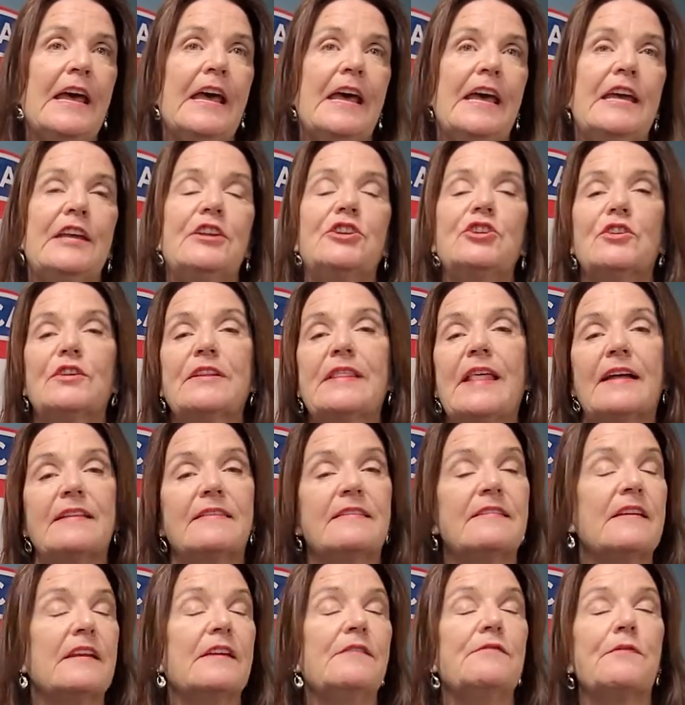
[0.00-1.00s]
He took that
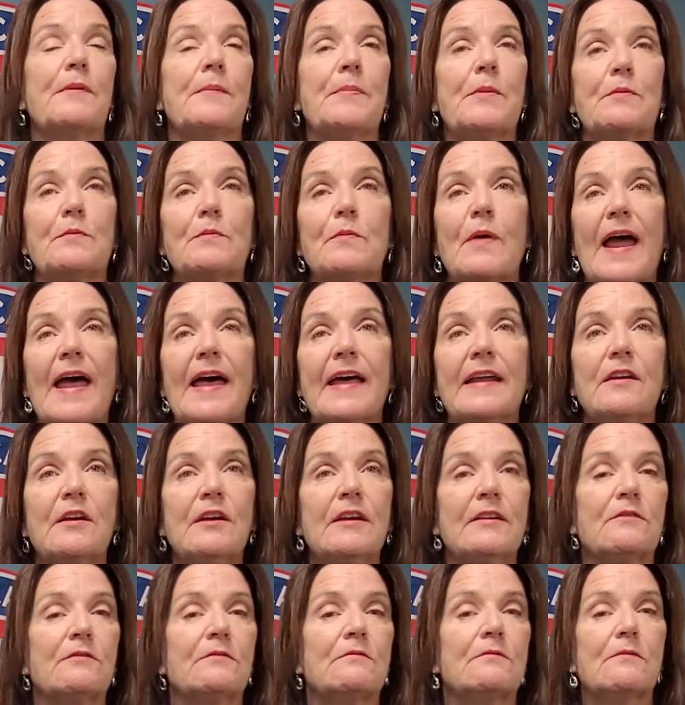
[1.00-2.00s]
city from the red
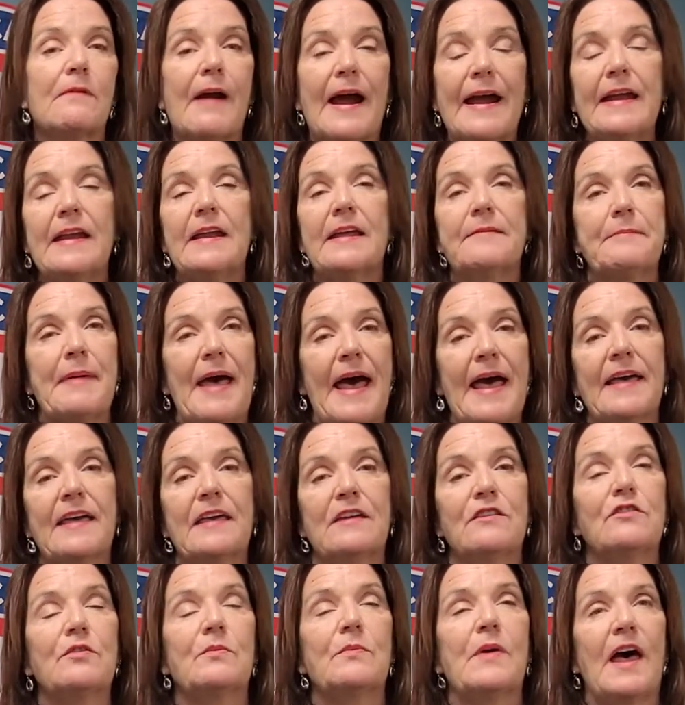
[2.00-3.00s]
right back
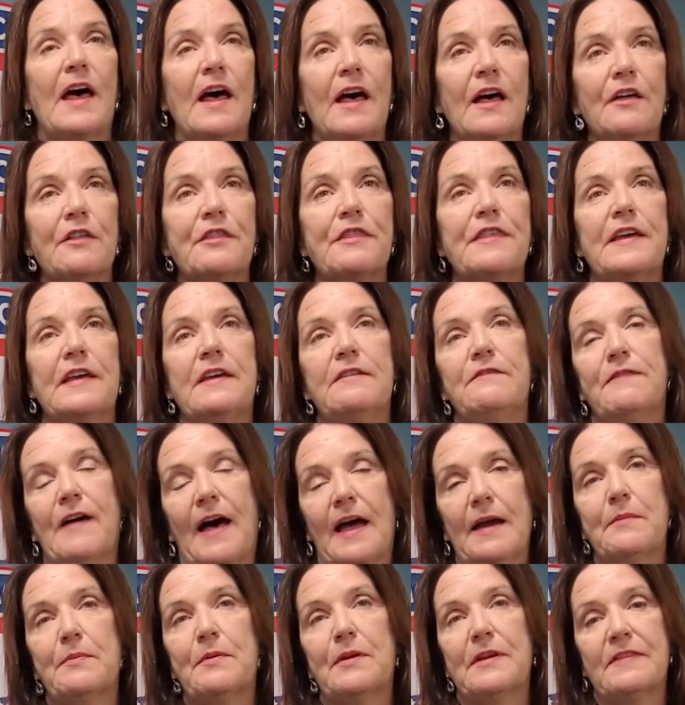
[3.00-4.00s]
into a healthy,
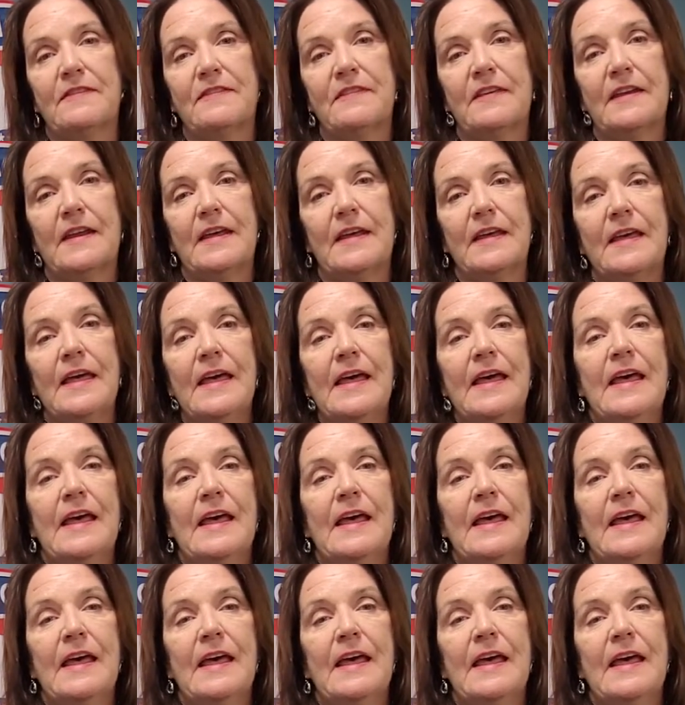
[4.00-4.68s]
vibrant city.